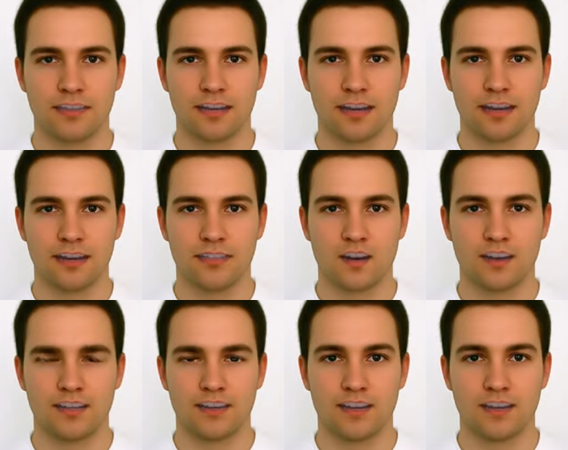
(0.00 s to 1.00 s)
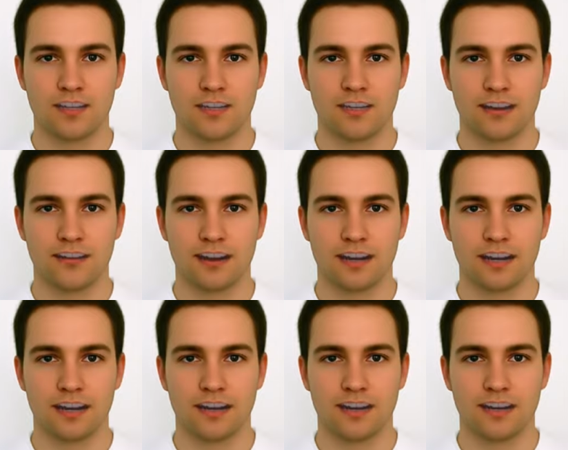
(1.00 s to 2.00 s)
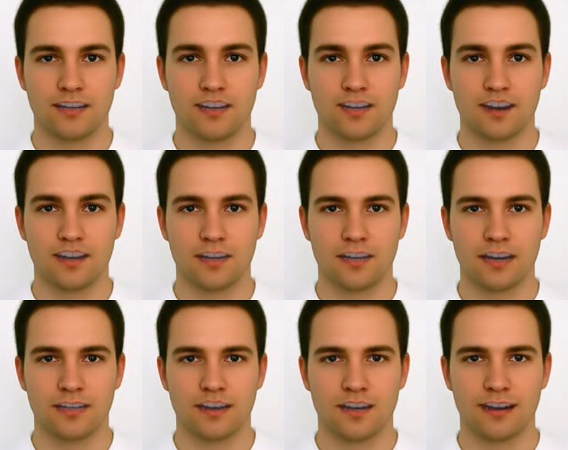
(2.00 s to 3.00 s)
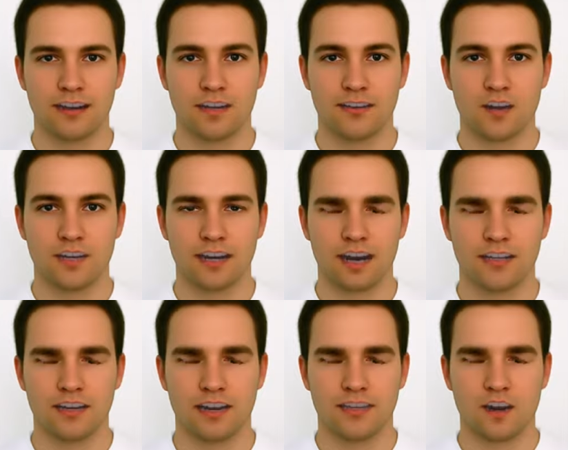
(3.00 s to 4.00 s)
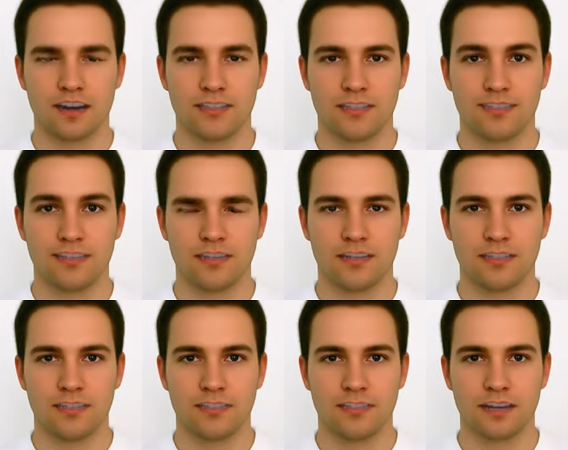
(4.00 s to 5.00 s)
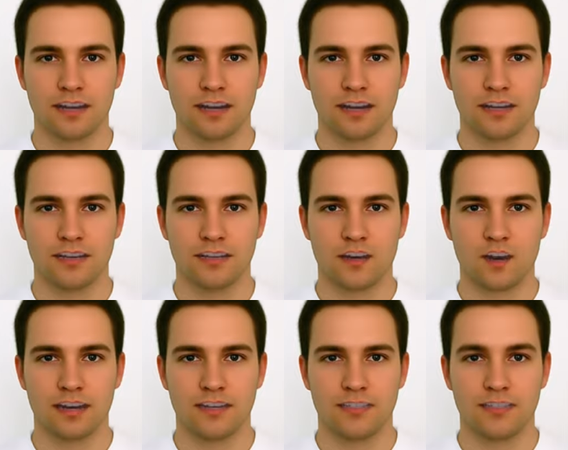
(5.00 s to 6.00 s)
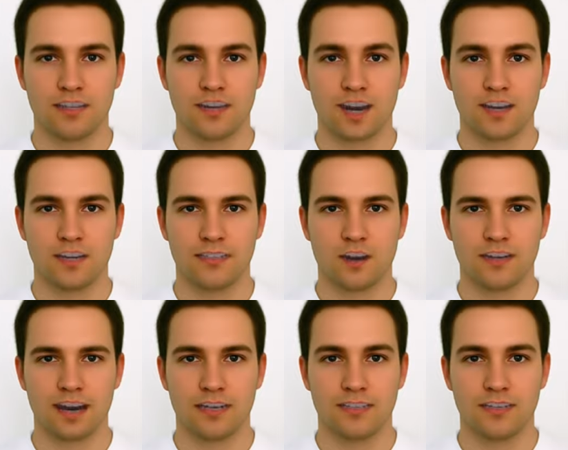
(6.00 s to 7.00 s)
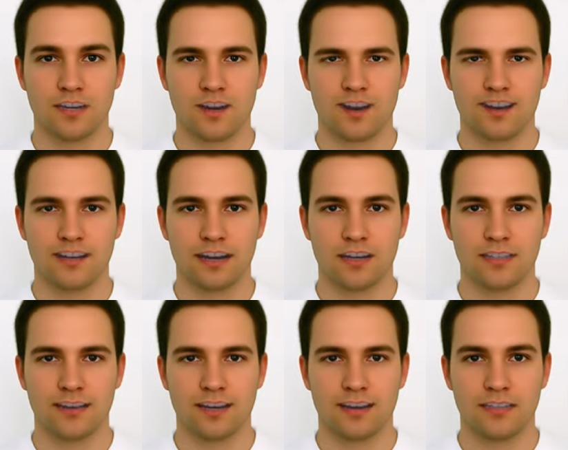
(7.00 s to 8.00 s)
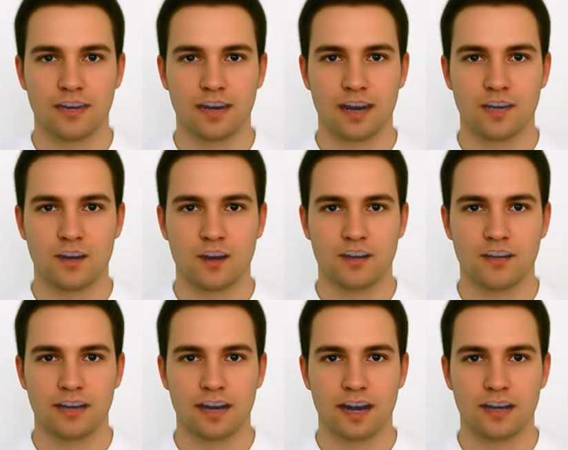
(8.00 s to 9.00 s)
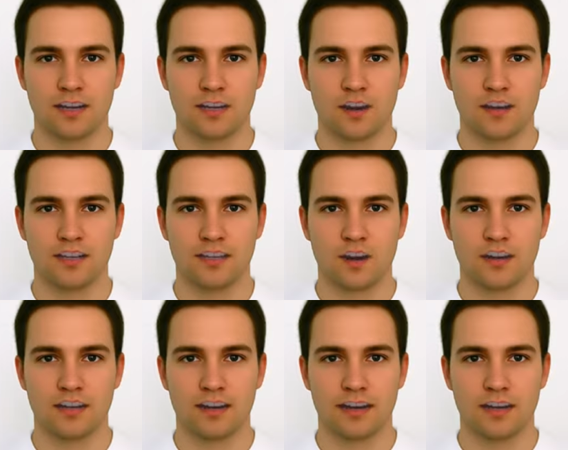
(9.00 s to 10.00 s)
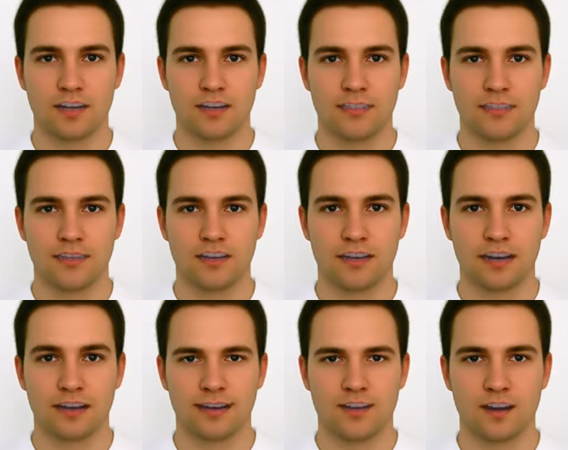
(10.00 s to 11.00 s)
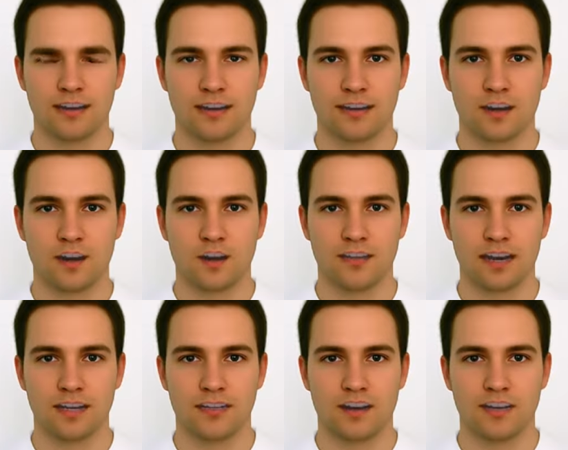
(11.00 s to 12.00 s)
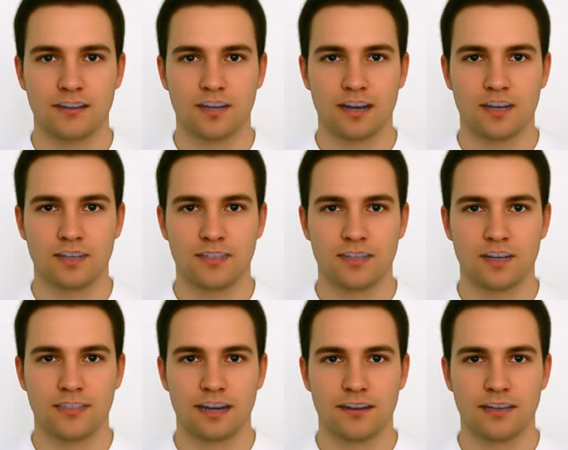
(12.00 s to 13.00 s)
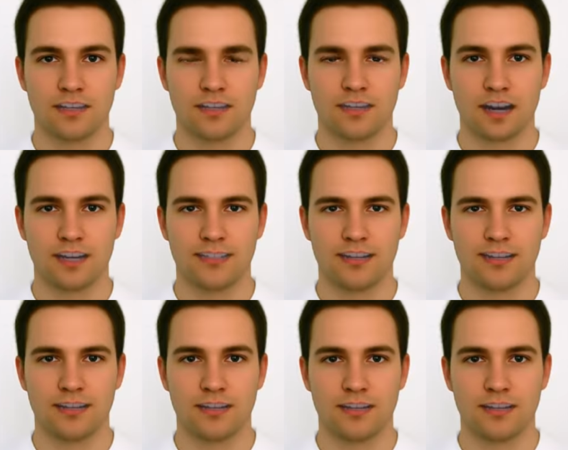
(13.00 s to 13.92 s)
Used for commercial purposes means the carriage of persons or property for any fare, fee, rate, charge or other considerations, or directly or indirectly in connection with any business, or other undertaking intended for profit.